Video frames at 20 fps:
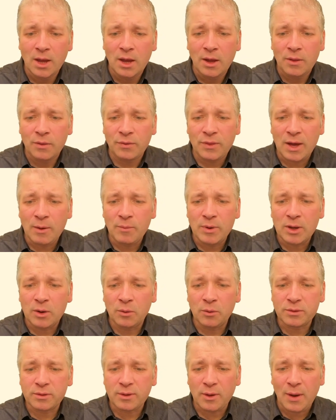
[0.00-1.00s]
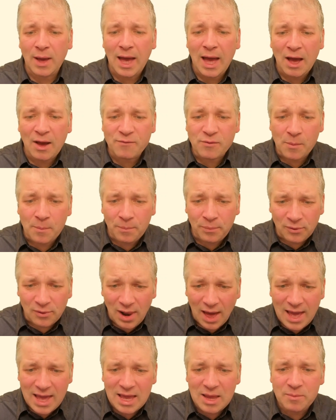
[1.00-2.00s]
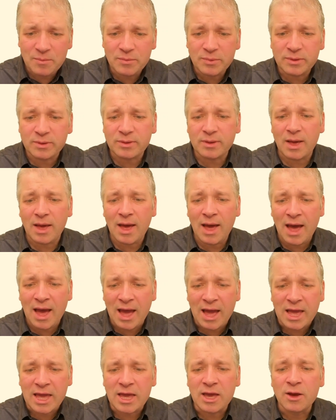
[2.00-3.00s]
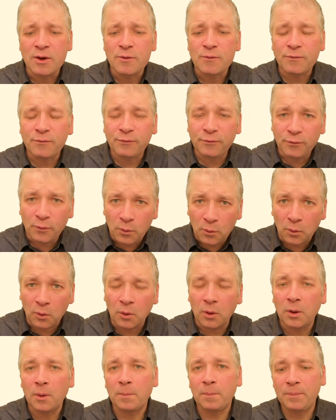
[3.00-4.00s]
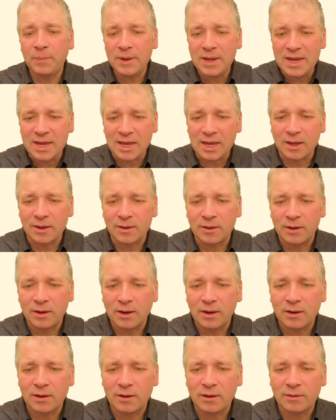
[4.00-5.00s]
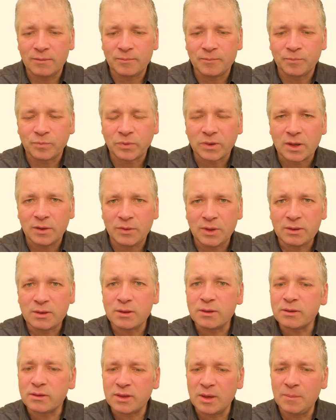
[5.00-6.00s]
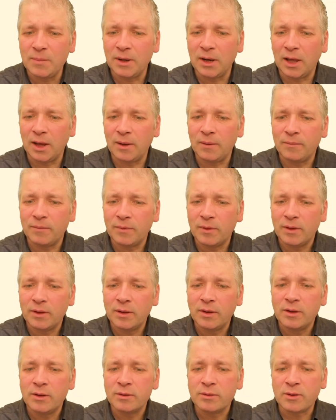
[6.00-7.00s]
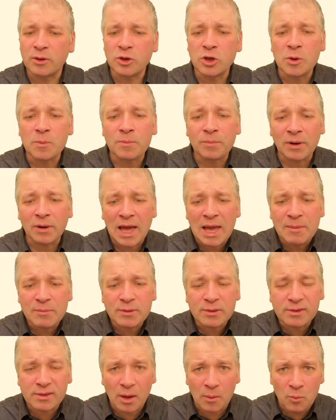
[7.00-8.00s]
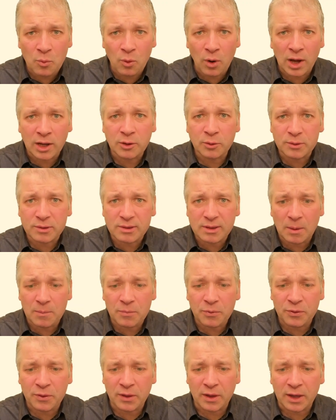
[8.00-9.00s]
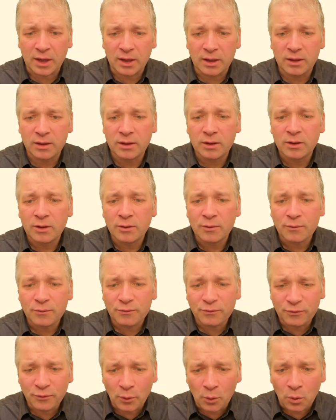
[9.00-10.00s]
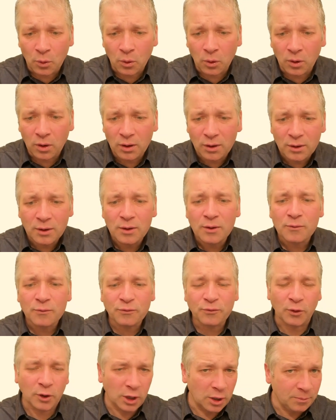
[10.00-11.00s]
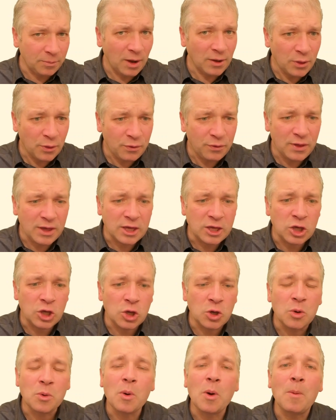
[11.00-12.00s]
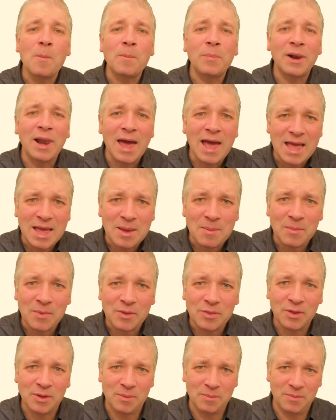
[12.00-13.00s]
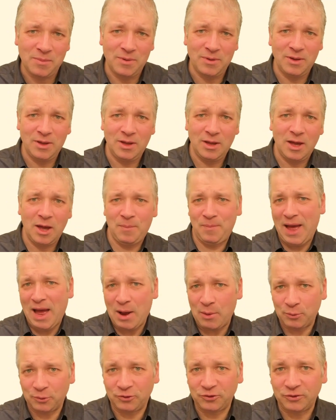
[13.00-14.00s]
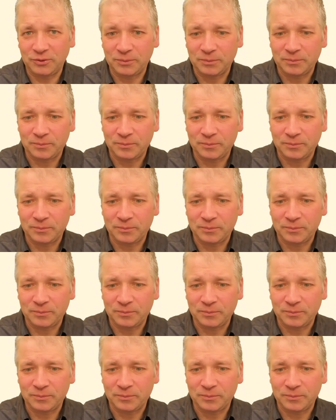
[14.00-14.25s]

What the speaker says: Then we also have blames A for B. This is similar. So you blame someone or something for, followed by the thing you blame them about.